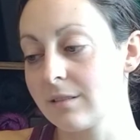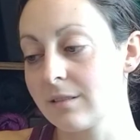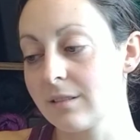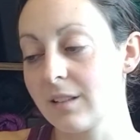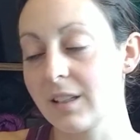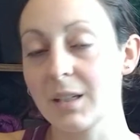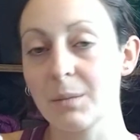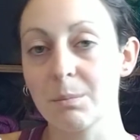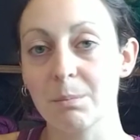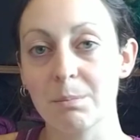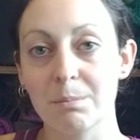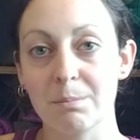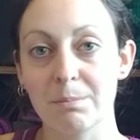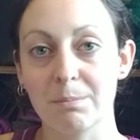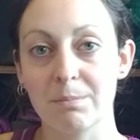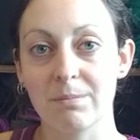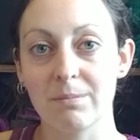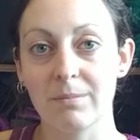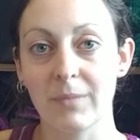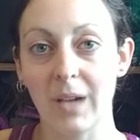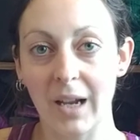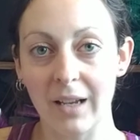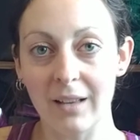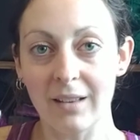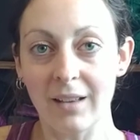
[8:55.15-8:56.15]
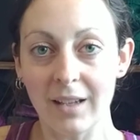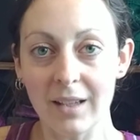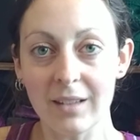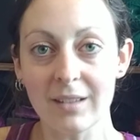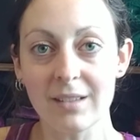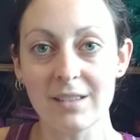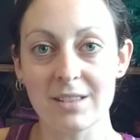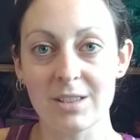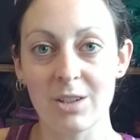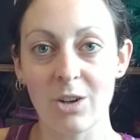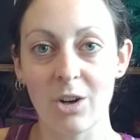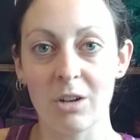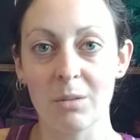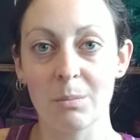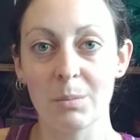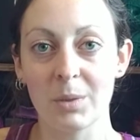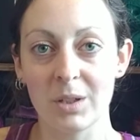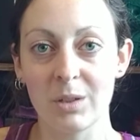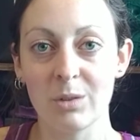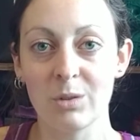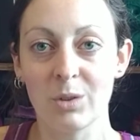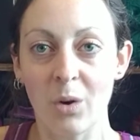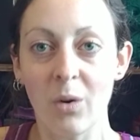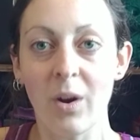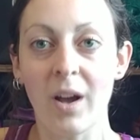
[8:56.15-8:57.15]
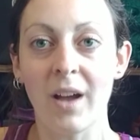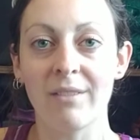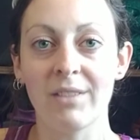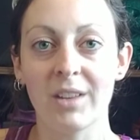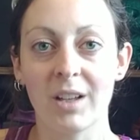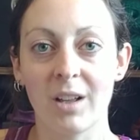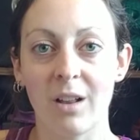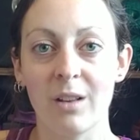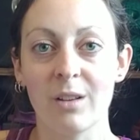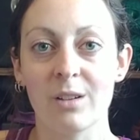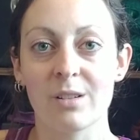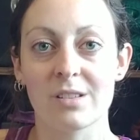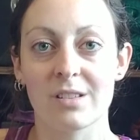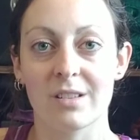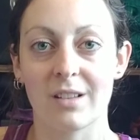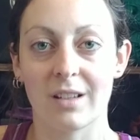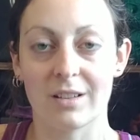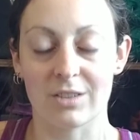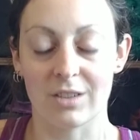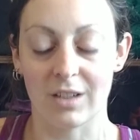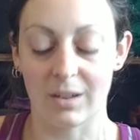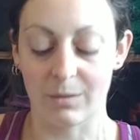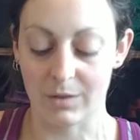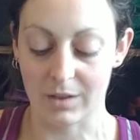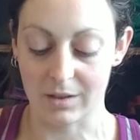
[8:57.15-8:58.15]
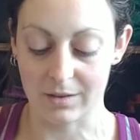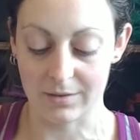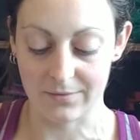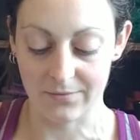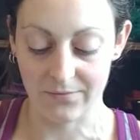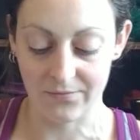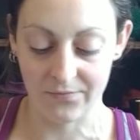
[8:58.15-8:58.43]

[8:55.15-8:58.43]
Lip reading: Like, I like this yarn, but you don't have the color selection I want.